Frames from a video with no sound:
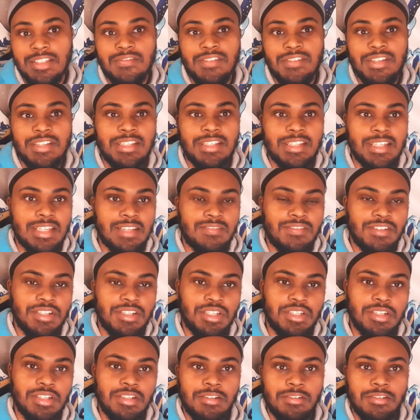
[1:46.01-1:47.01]
of this TV
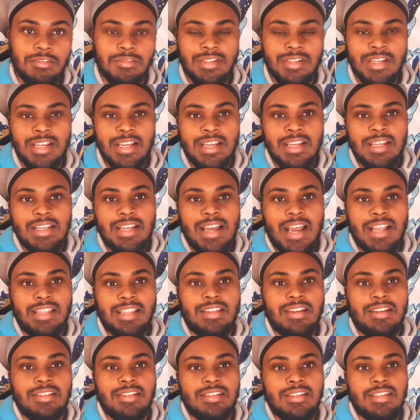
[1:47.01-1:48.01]
show, I
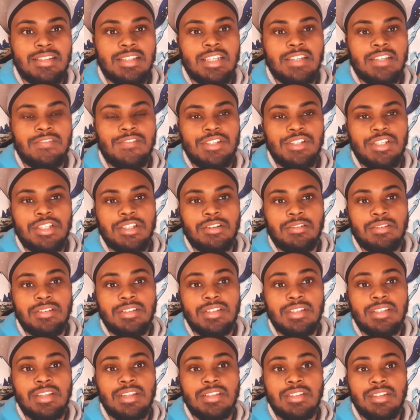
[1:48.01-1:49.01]
think this TV show
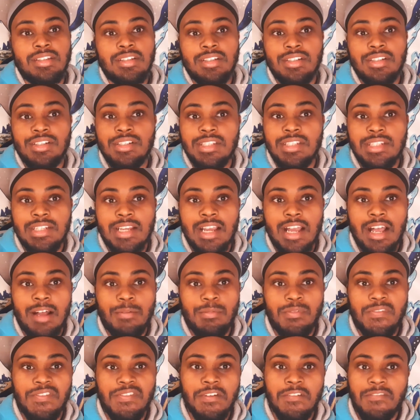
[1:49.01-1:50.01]
just does a good
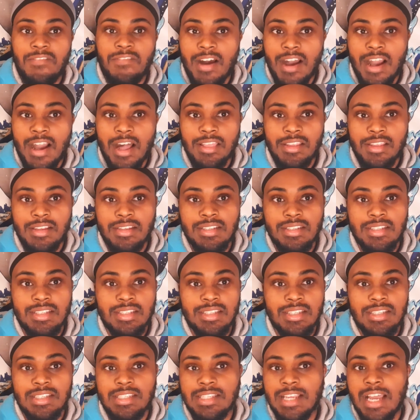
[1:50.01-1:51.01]
job with the violence,
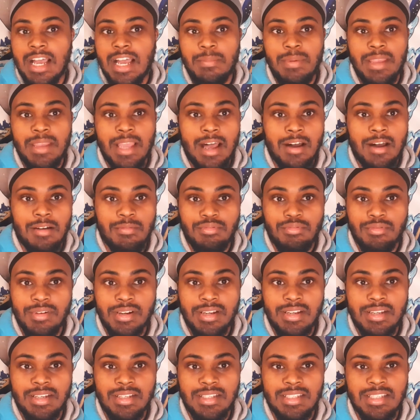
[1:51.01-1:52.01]
the zombie
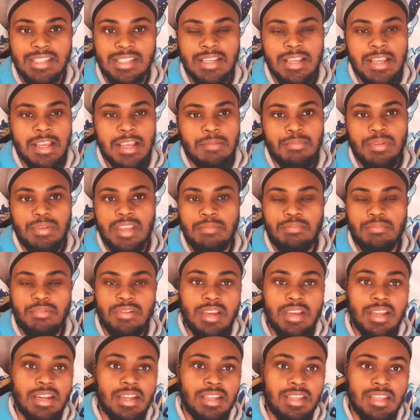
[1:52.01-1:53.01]
outbreaks, people
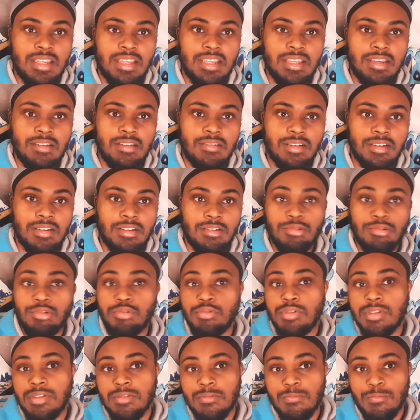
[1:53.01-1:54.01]
getting killed in
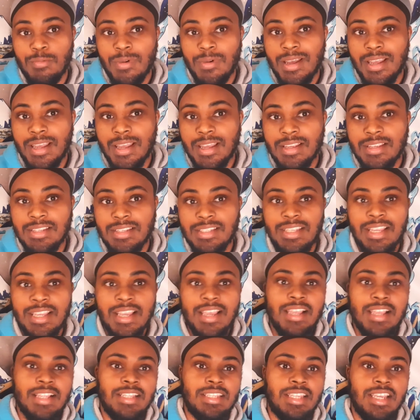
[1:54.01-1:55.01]
gruesome ways,
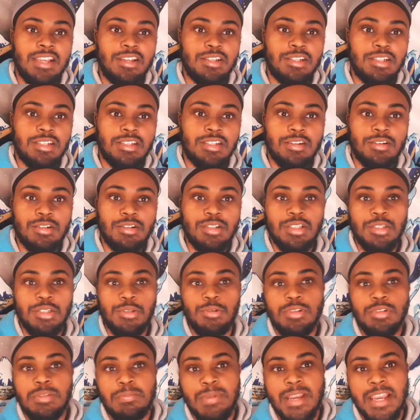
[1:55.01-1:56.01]
t-shirts,
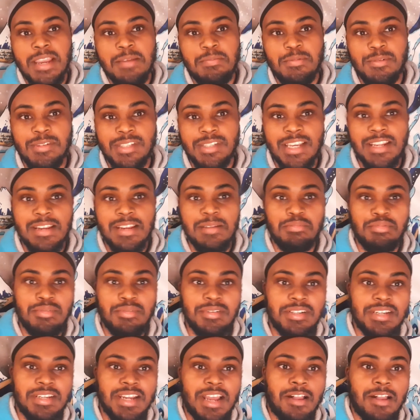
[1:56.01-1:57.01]
newspapers getting
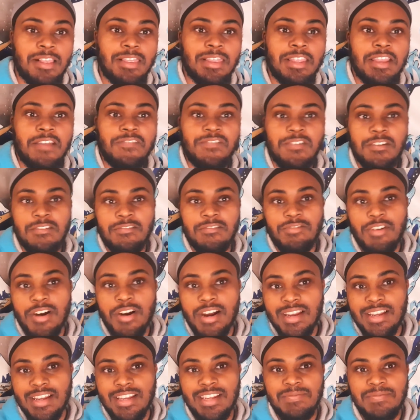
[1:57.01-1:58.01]
printed out left and
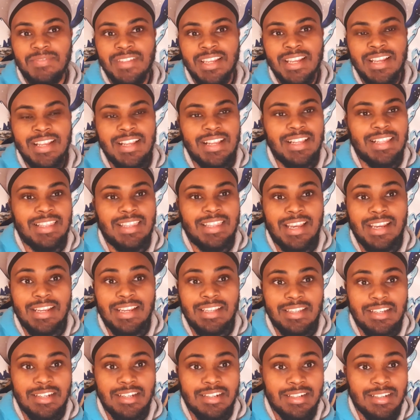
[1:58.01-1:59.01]
right.
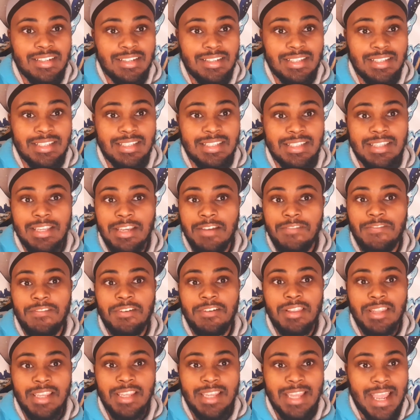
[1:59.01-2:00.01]
Like, there is
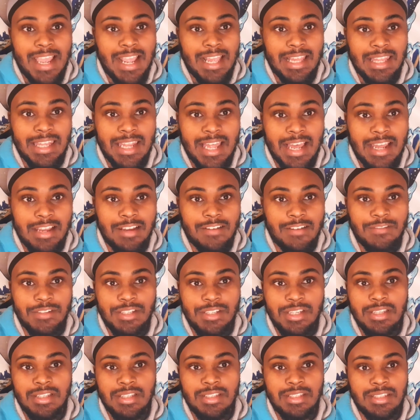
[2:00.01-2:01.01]
definitely a lot of
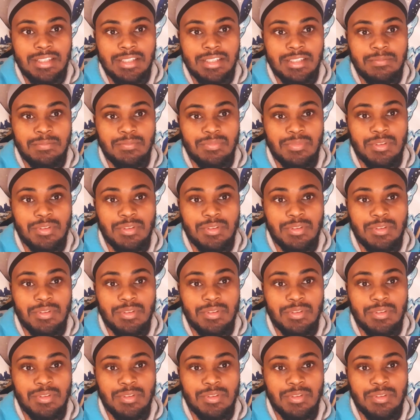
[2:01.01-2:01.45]
just